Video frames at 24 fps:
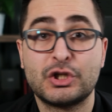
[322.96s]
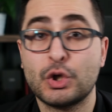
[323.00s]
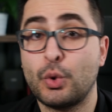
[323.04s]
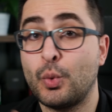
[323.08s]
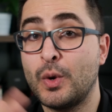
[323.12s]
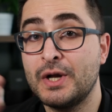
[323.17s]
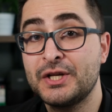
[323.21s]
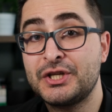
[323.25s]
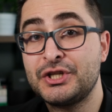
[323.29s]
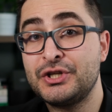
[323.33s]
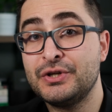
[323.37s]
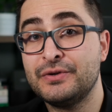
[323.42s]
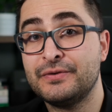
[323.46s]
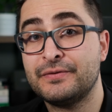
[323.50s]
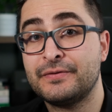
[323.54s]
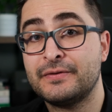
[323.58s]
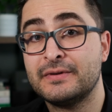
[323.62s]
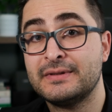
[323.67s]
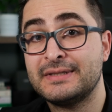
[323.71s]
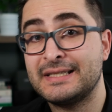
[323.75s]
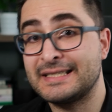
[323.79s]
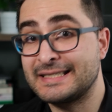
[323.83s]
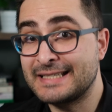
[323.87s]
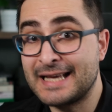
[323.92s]
once you've
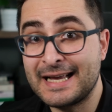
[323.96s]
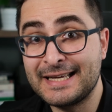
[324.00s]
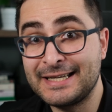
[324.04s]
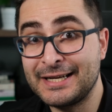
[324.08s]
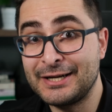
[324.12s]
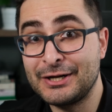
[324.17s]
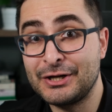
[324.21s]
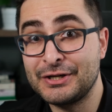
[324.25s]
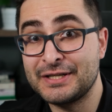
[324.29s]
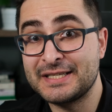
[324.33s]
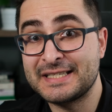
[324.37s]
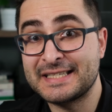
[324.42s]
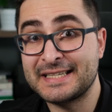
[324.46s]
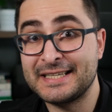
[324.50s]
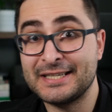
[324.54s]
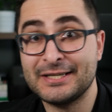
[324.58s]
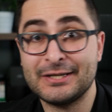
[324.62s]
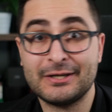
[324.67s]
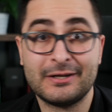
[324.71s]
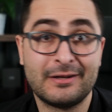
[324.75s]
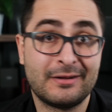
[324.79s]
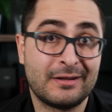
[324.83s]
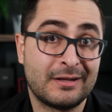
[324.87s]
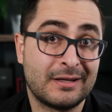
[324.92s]
decided on a
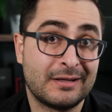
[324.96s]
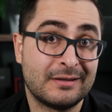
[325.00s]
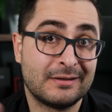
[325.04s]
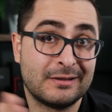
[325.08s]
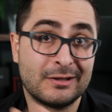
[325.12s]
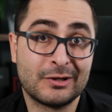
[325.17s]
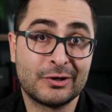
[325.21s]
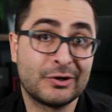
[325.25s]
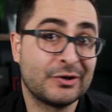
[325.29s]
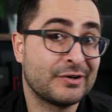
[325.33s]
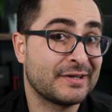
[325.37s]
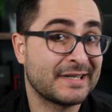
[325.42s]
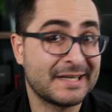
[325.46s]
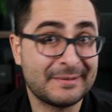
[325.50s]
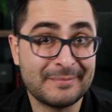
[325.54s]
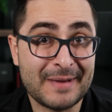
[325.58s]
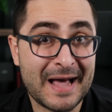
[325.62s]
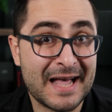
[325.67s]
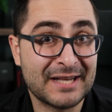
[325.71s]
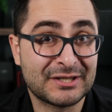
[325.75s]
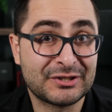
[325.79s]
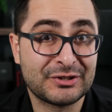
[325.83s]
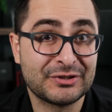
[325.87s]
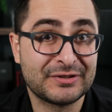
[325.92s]
skill, learned and
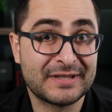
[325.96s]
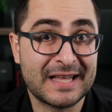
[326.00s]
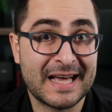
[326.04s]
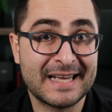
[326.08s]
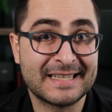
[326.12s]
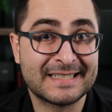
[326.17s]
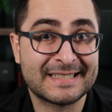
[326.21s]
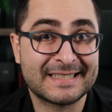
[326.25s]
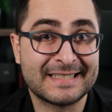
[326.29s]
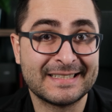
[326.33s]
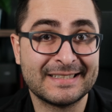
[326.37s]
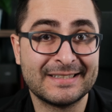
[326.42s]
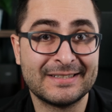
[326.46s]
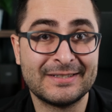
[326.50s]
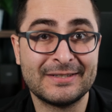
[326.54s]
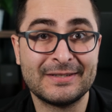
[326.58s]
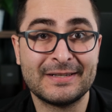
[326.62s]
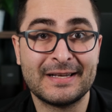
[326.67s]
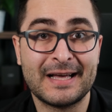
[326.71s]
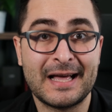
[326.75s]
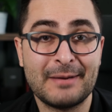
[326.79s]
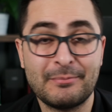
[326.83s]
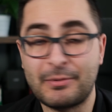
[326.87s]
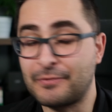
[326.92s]
mastered that
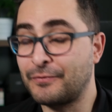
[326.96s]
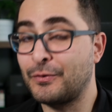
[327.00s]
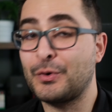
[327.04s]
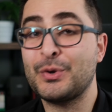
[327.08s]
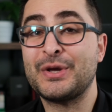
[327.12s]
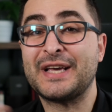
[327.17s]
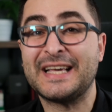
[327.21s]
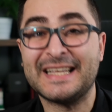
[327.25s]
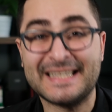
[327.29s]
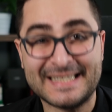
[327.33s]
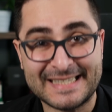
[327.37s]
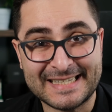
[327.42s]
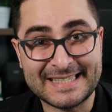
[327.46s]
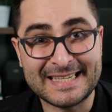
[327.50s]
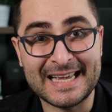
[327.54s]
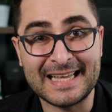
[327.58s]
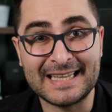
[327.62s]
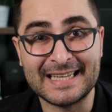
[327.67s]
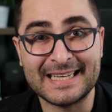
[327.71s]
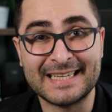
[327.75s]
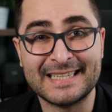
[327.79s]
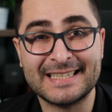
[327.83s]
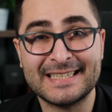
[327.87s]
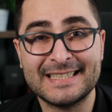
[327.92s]
skill, and before you can
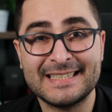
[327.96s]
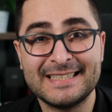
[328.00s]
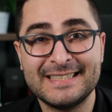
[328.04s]
sell it,